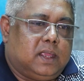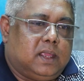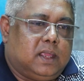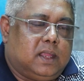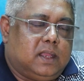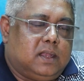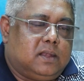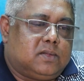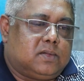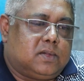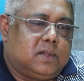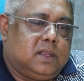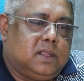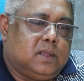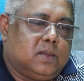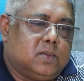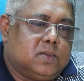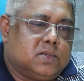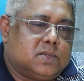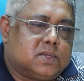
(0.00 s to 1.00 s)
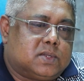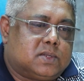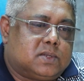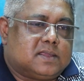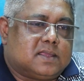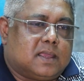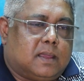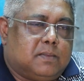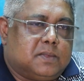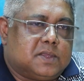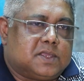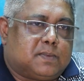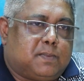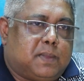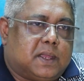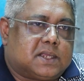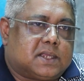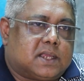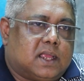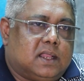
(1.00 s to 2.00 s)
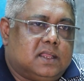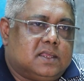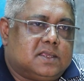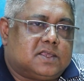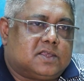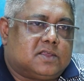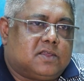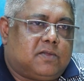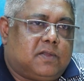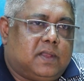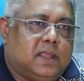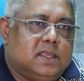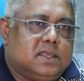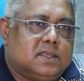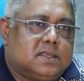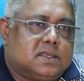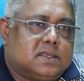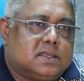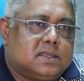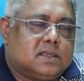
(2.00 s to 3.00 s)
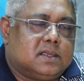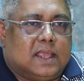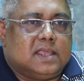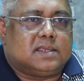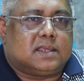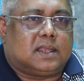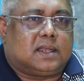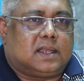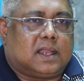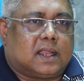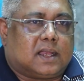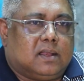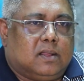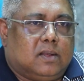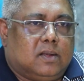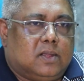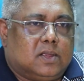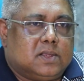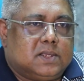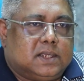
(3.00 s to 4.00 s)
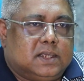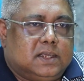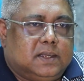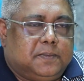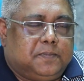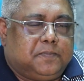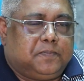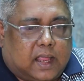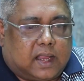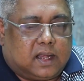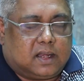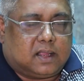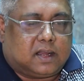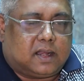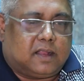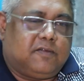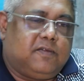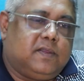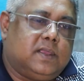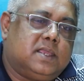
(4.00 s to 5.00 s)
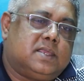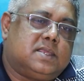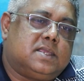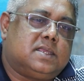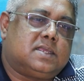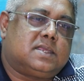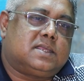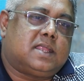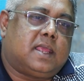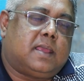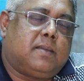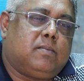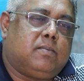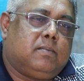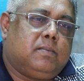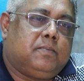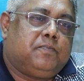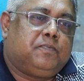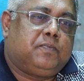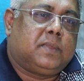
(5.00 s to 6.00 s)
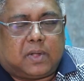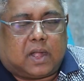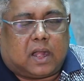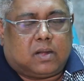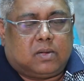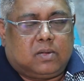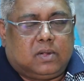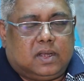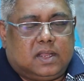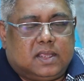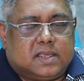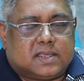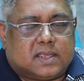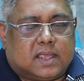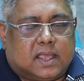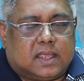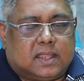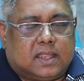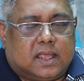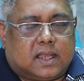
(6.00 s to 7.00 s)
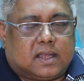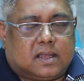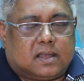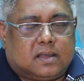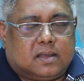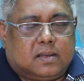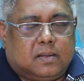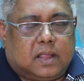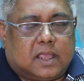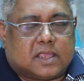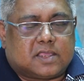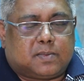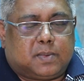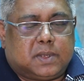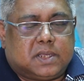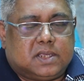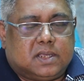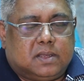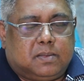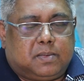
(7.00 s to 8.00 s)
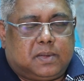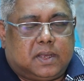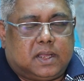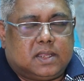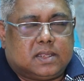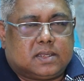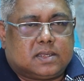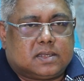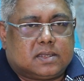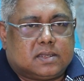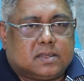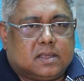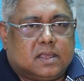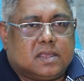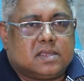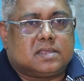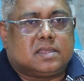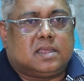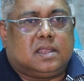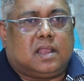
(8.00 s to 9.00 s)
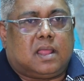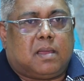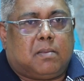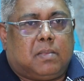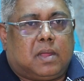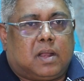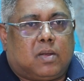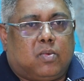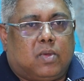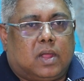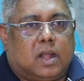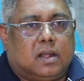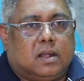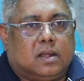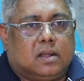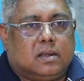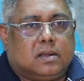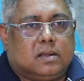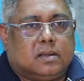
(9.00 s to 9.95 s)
We introduced some special screens, laser technology, engraving system. Proudly say that SPGPrints is the number one.